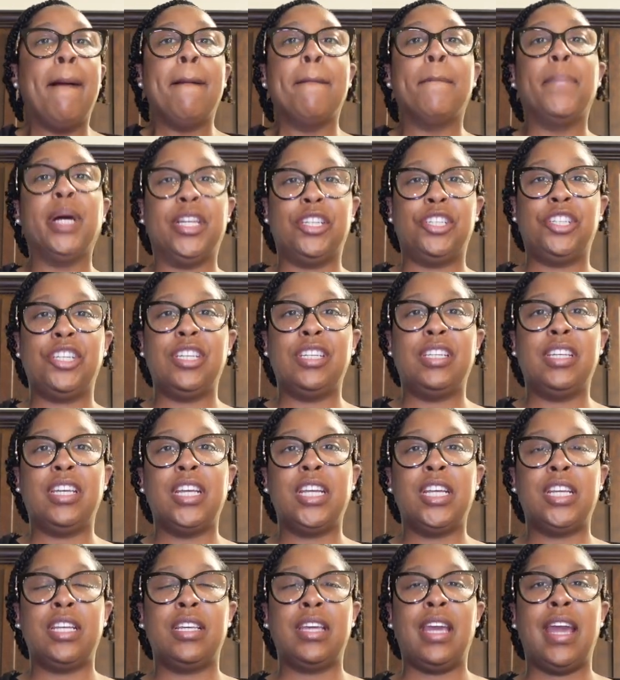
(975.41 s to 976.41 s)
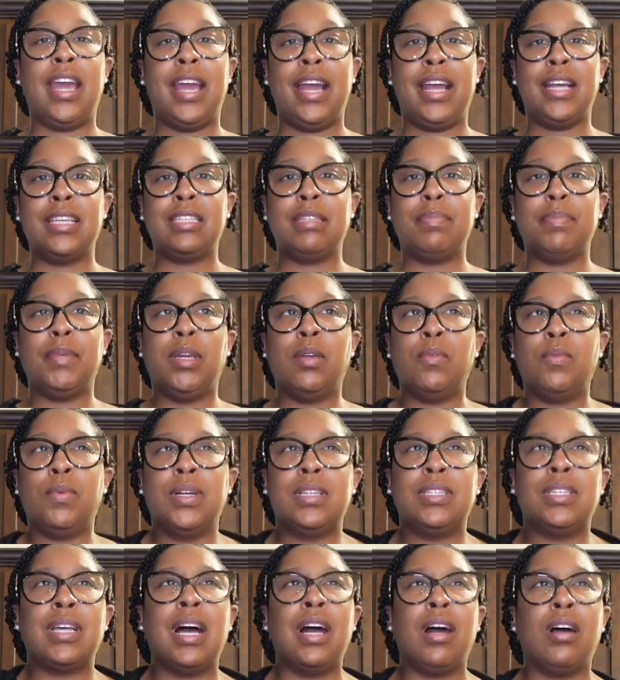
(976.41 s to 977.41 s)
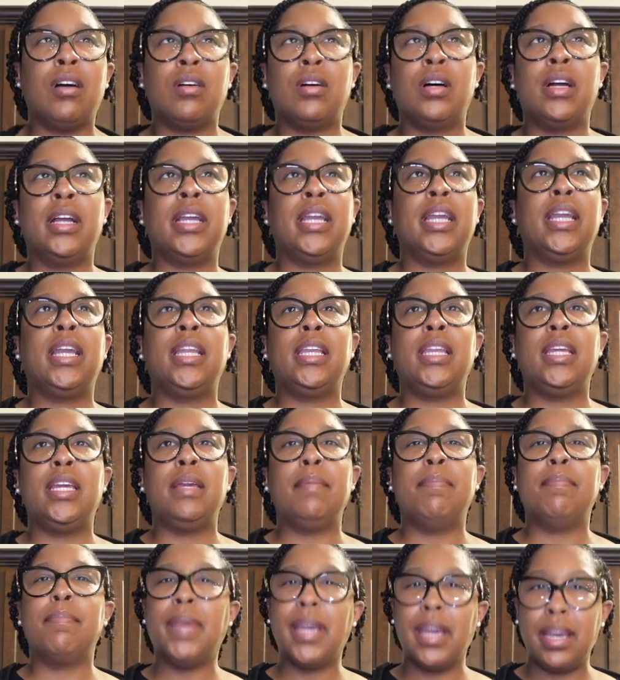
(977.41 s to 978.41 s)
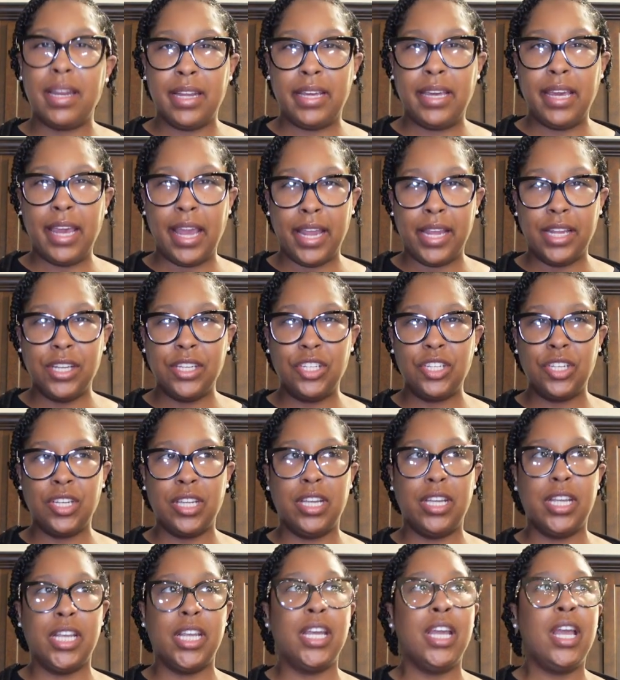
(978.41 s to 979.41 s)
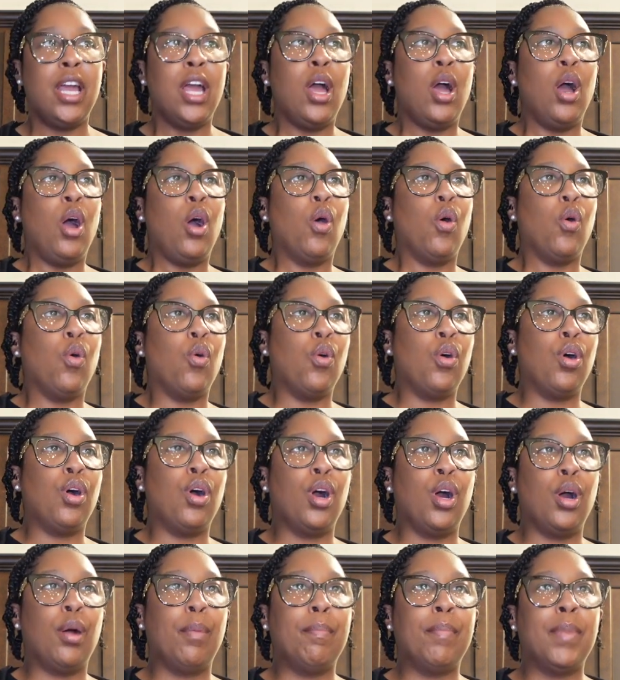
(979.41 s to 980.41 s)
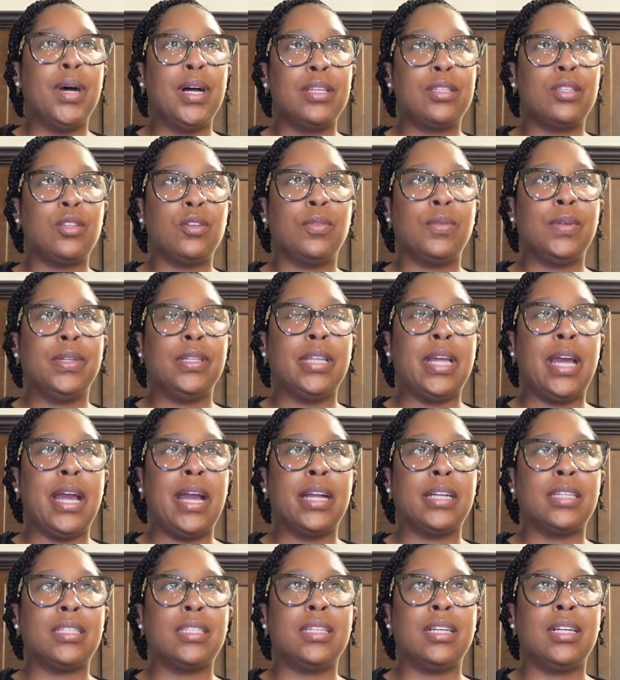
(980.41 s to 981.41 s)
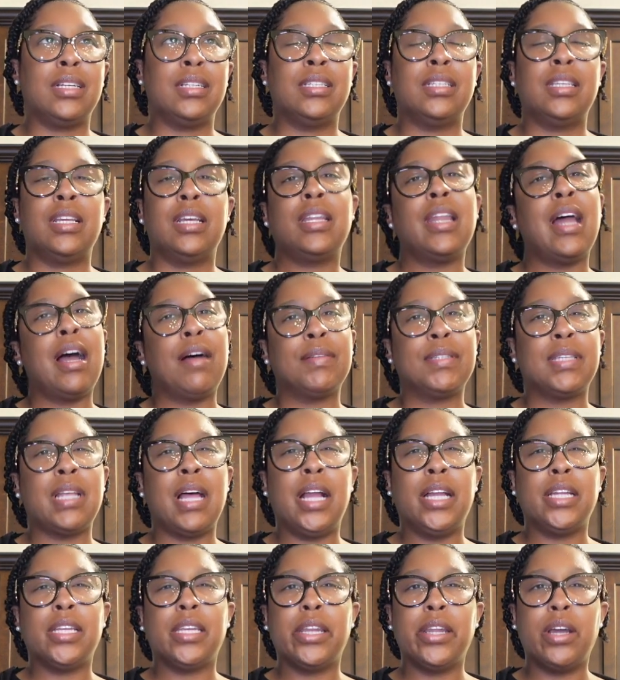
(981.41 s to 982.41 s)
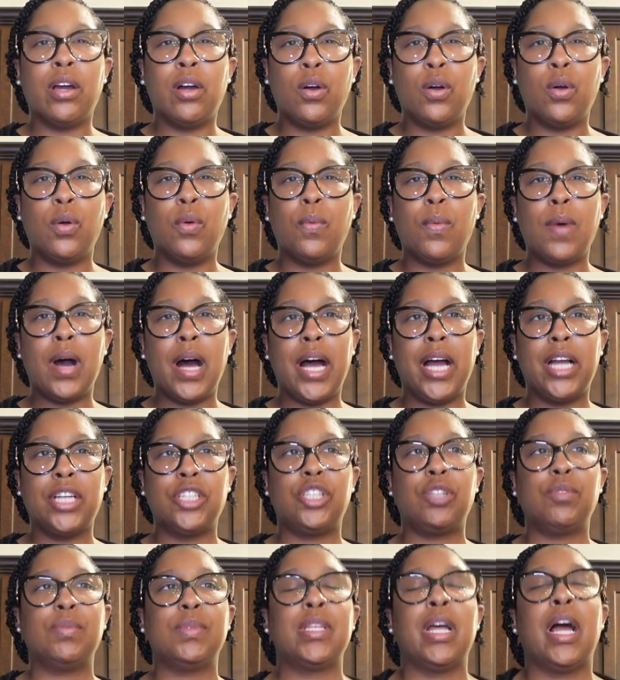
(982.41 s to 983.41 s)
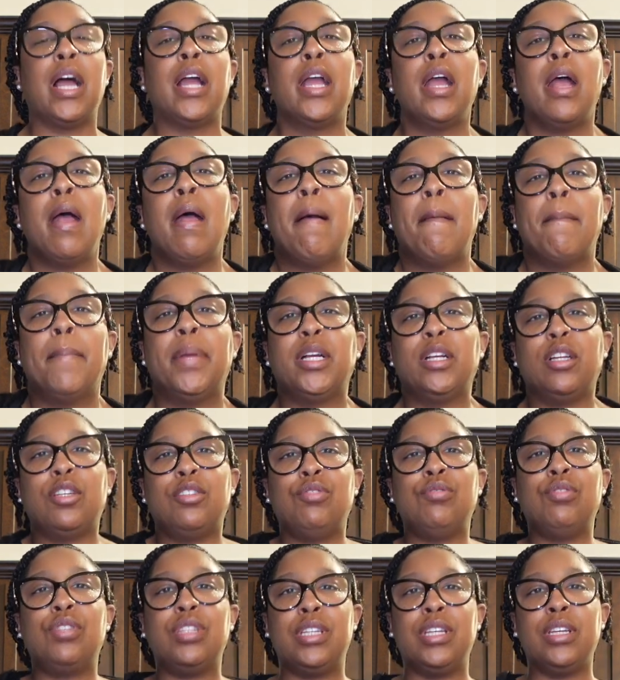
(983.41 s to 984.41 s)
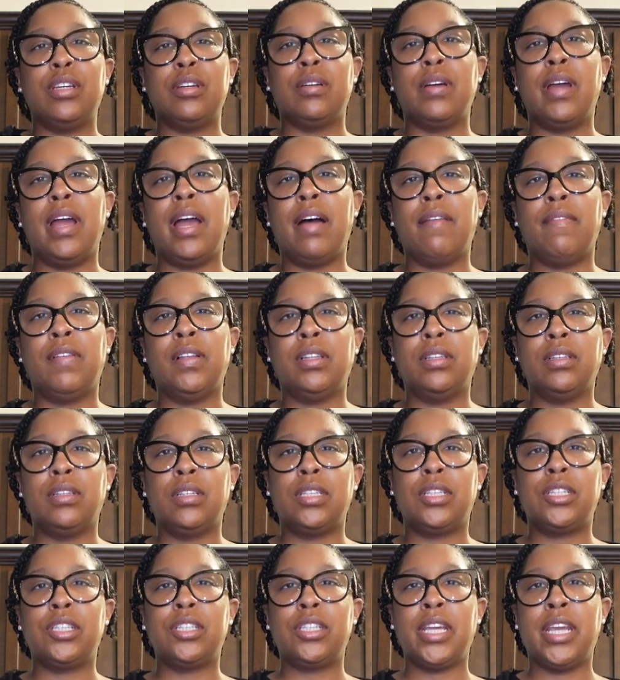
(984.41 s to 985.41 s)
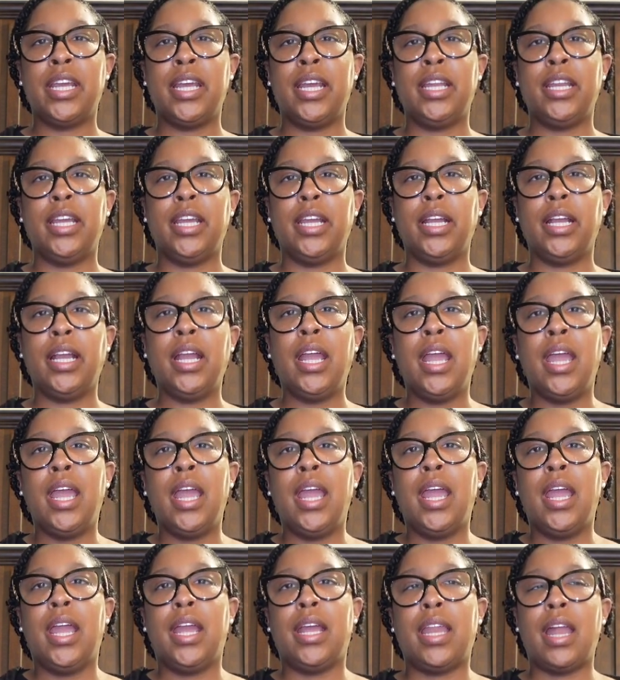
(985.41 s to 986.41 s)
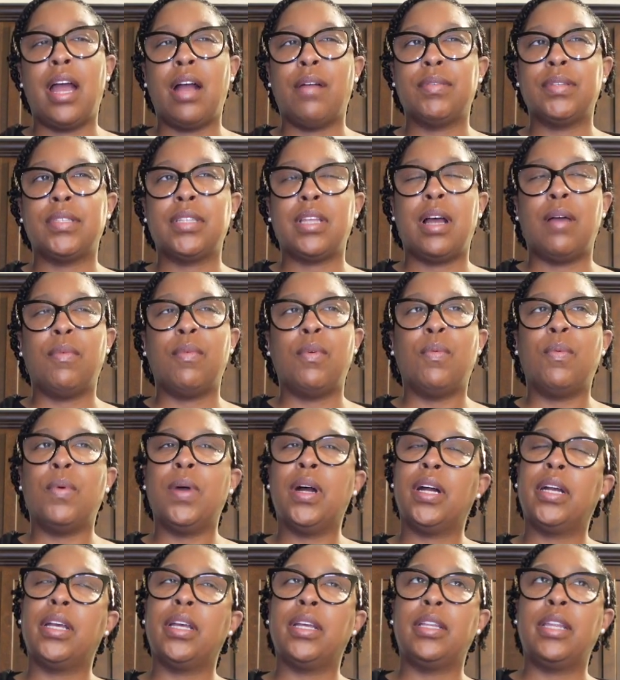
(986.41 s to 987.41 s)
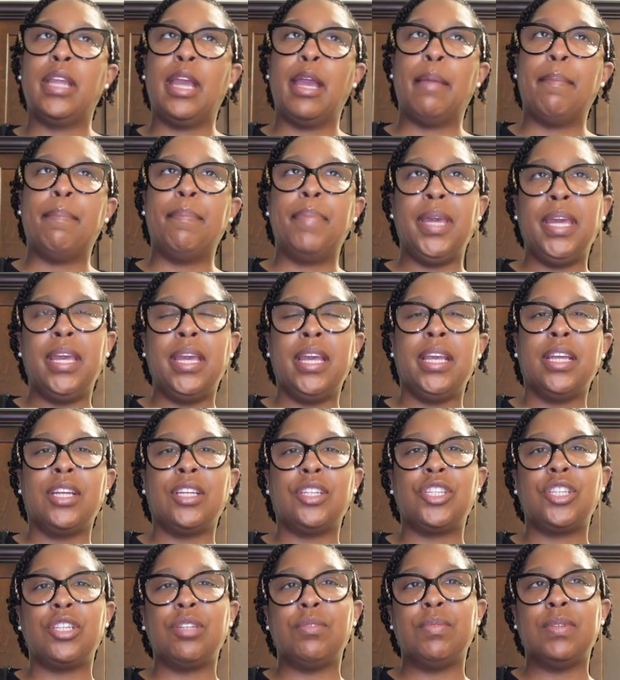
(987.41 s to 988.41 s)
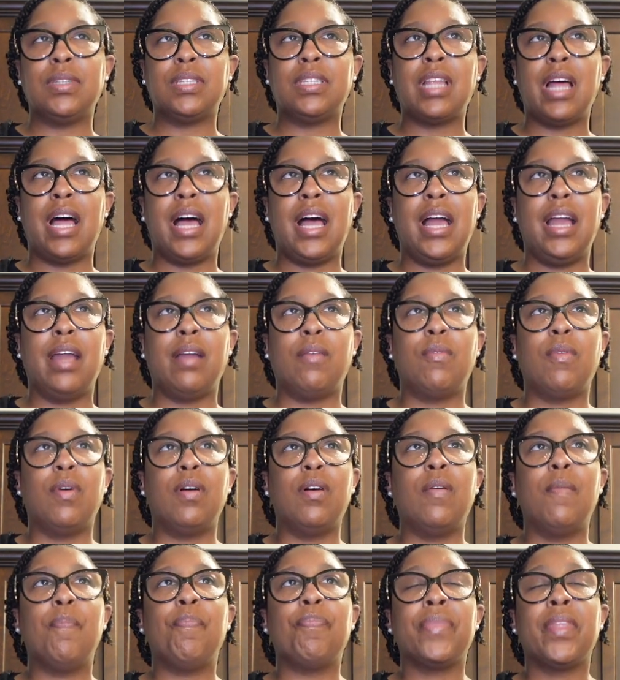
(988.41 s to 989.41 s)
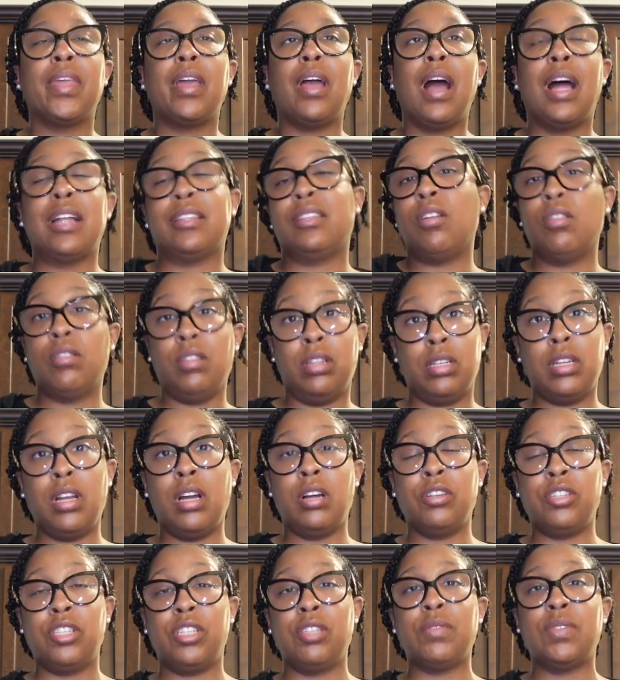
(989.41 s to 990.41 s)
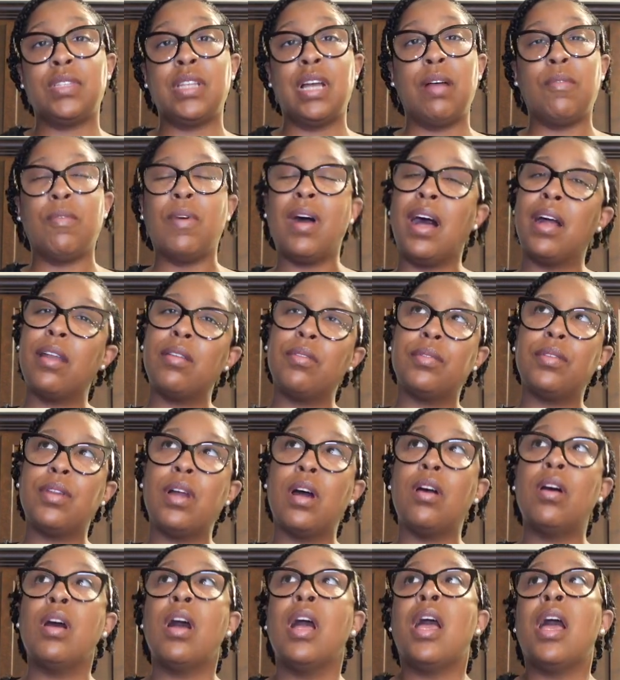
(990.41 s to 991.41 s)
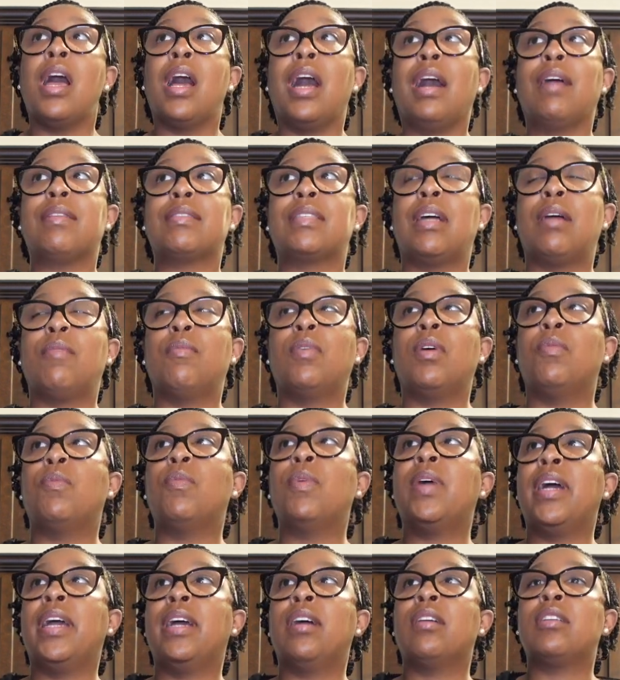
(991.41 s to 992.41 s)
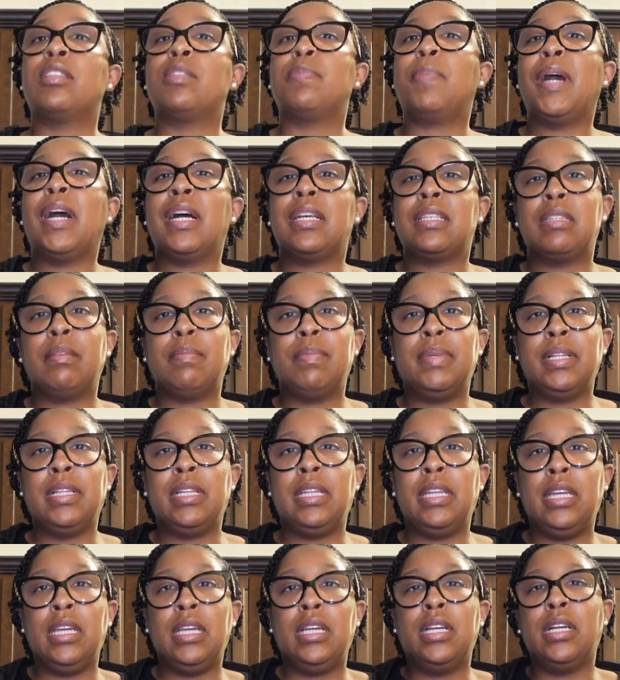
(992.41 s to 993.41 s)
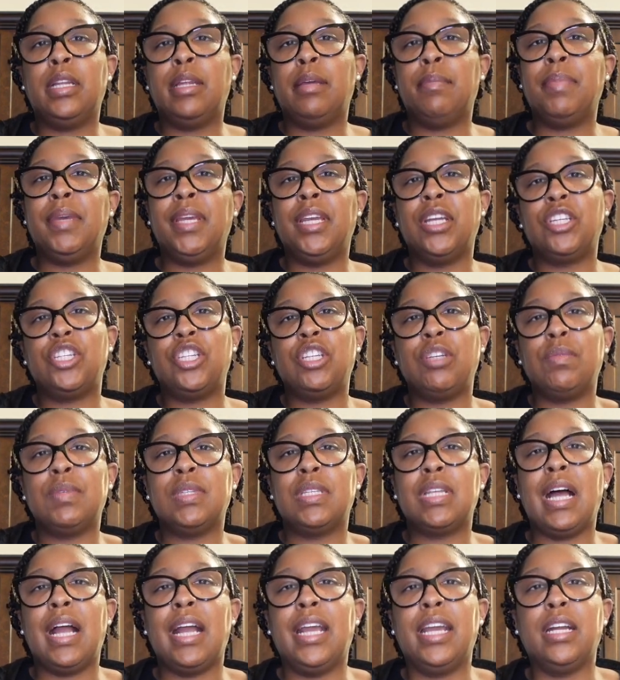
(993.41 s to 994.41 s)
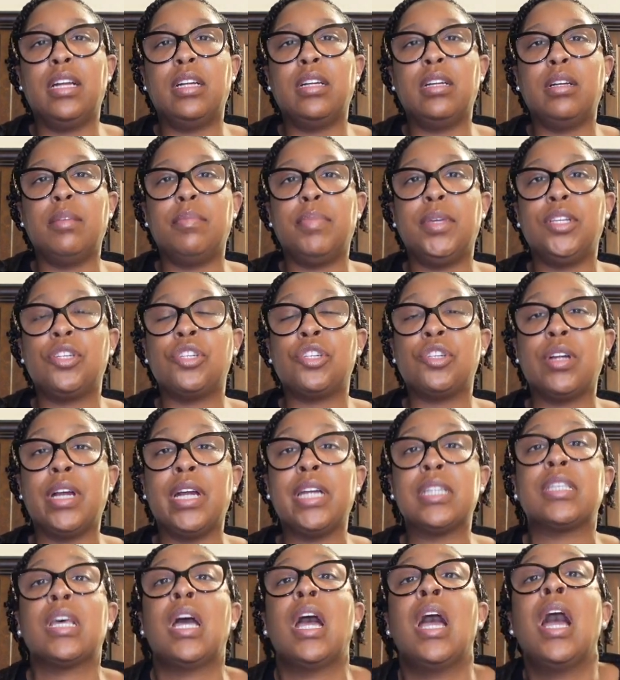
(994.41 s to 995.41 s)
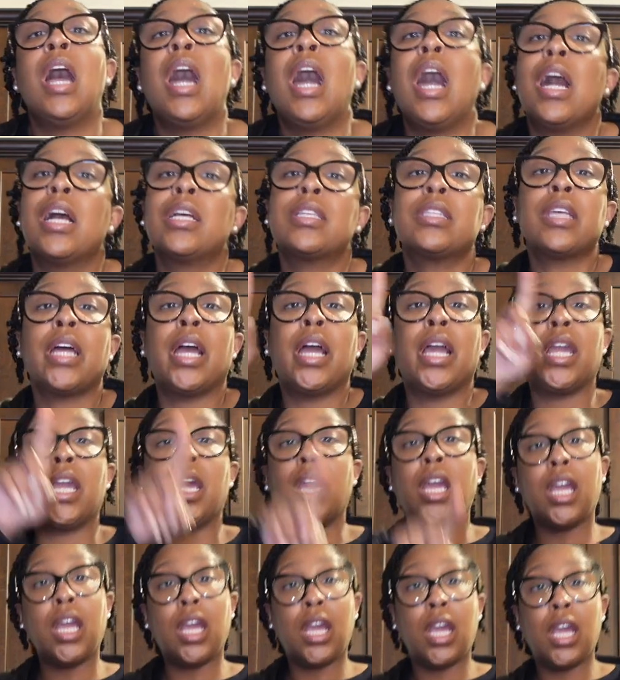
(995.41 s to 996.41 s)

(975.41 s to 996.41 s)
But she did ask me, was I on any medication or muscle relaxers? And I was like, no, why? She was like, because you still have a little shedding. And I was like, well, what could that be? And she was like, well, I told her no. She was like, well, I don't know. I was like, well, what else possibility could it be? And she was like, it could be stress. I say,